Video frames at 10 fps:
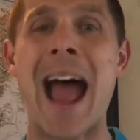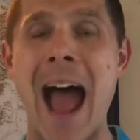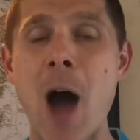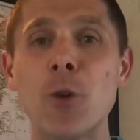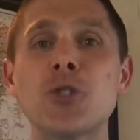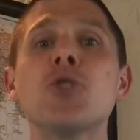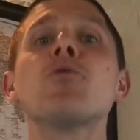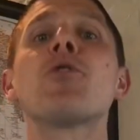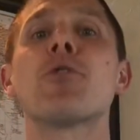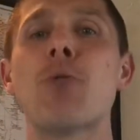how
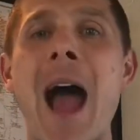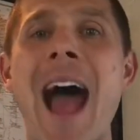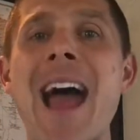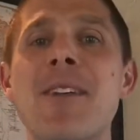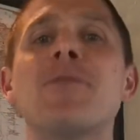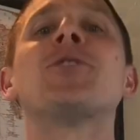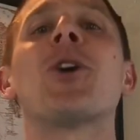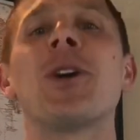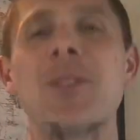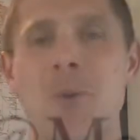to thrive
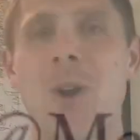during the